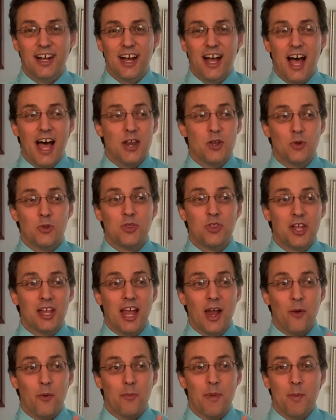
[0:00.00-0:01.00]
I don't think
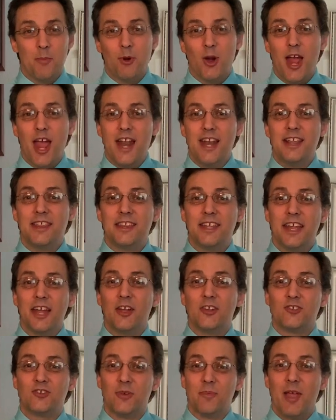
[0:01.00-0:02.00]
I remember anything
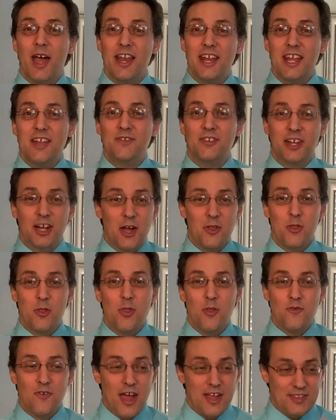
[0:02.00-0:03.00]
else from that evening other than
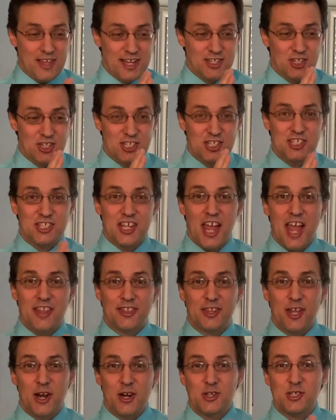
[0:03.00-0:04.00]
the fact I just sat
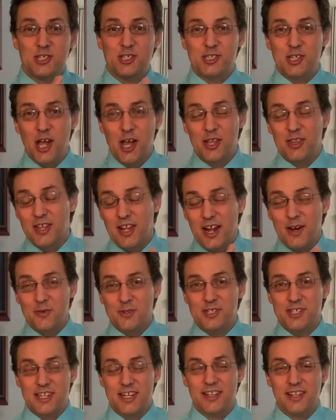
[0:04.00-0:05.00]
there stunned that I
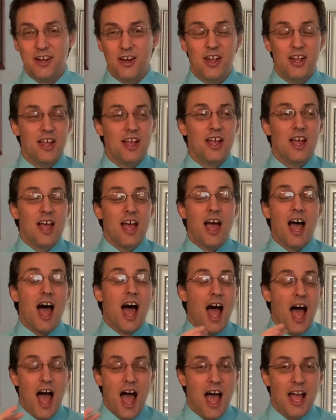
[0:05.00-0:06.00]
was sitting there.
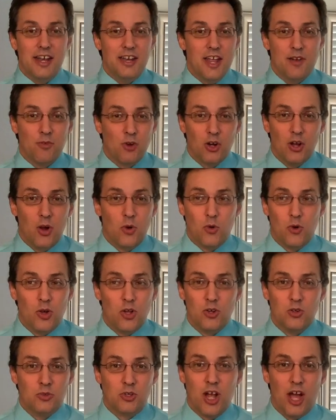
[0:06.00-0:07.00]
I never
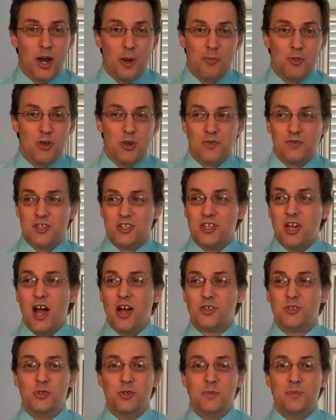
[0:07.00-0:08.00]
got up the nerve to
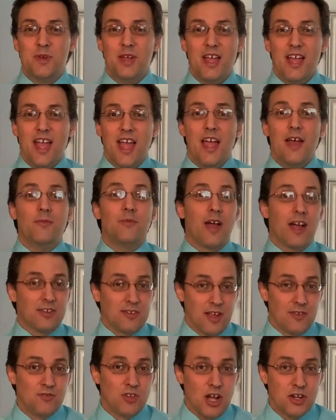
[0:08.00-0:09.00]
talk to him. In fact,
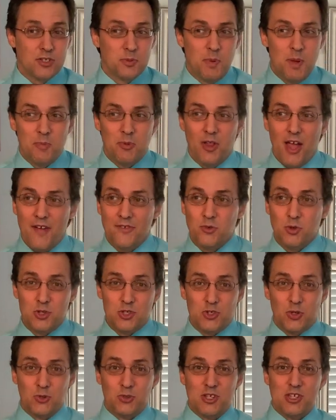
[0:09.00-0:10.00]
I've talked to people afterwards,
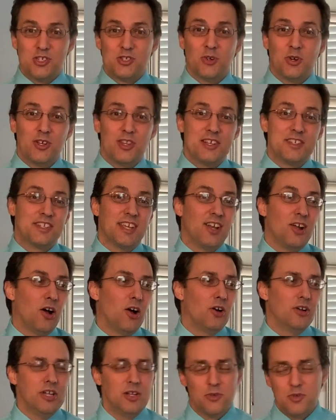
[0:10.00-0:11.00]
told this story, and they said,
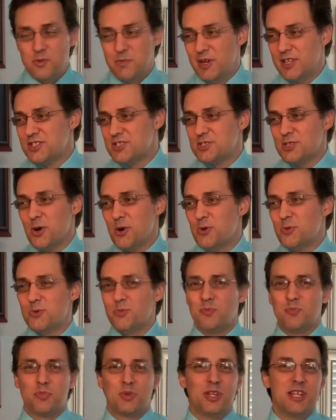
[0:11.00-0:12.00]
oh, he would have been
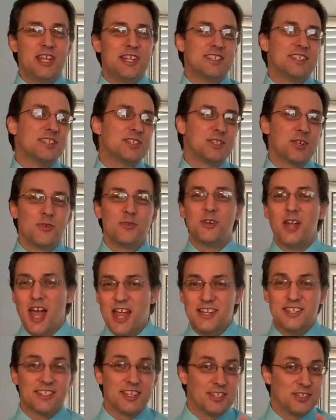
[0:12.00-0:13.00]
so pleased and so
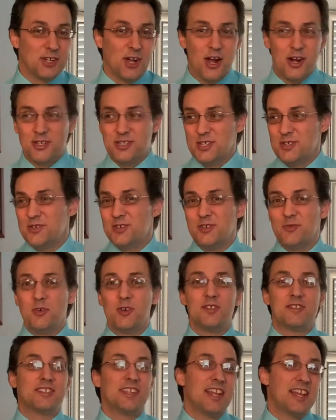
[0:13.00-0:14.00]
nice to talk to you and
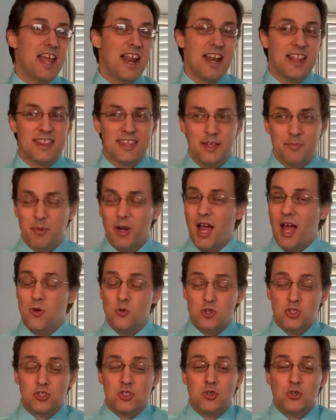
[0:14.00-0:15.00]
would have said anything, but I
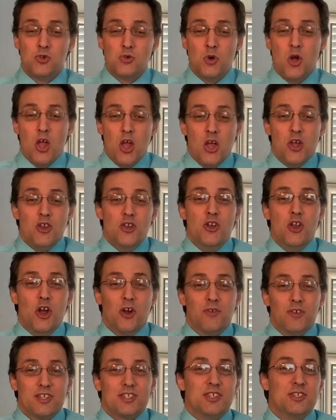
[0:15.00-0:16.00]
was too
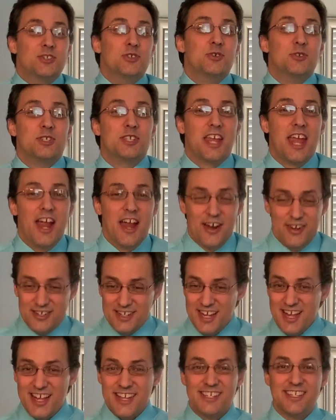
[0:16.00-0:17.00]
nervous and too scared
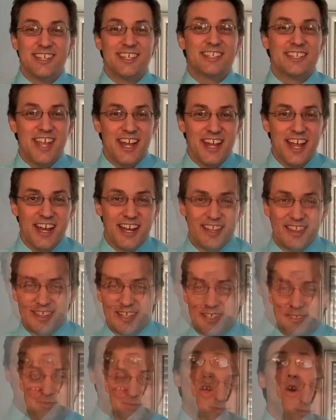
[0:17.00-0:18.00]
to say
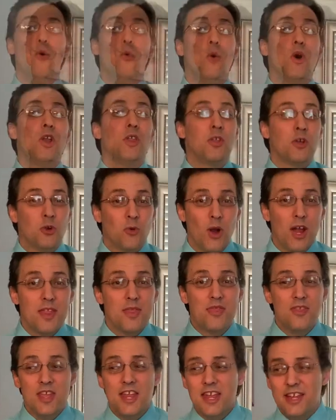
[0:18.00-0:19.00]
anything. One of the great
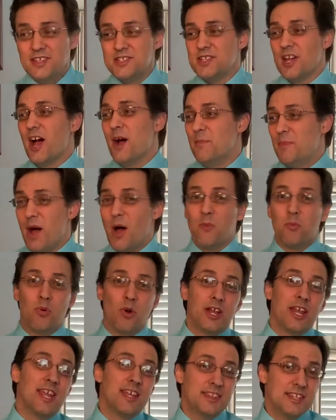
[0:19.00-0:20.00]
things about
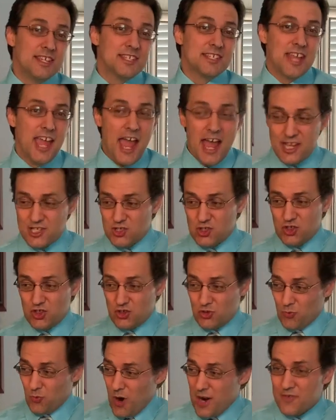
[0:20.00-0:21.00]
bringing this cast
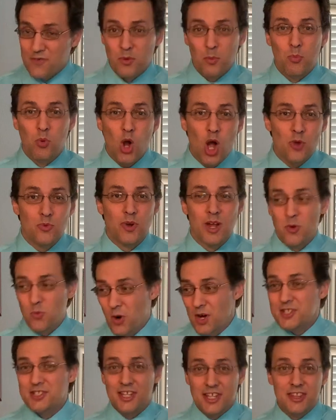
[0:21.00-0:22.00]
direct from Broadway
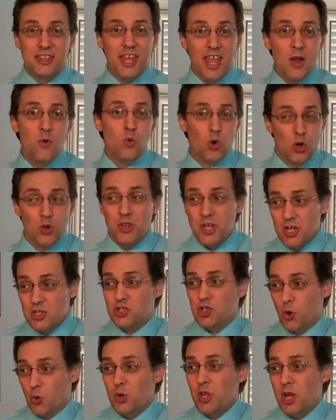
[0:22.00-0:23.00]
was that they were the
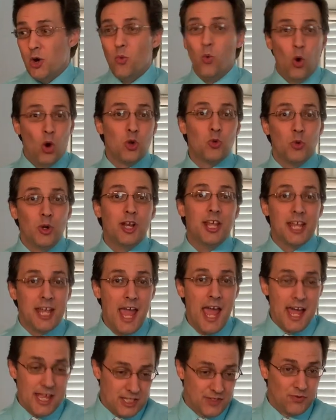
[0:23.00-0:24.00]
Tony Award winning
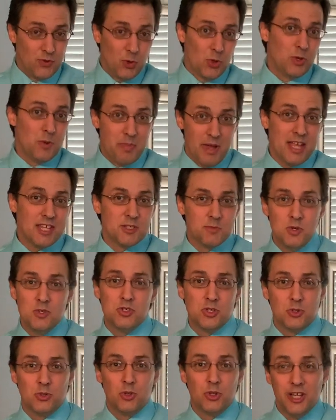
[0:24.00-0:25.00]
cast for the best
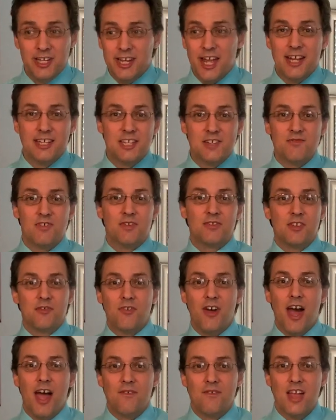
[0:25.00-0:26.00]
musical in
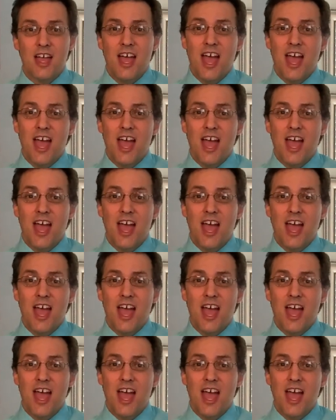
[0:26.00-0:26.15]
1955.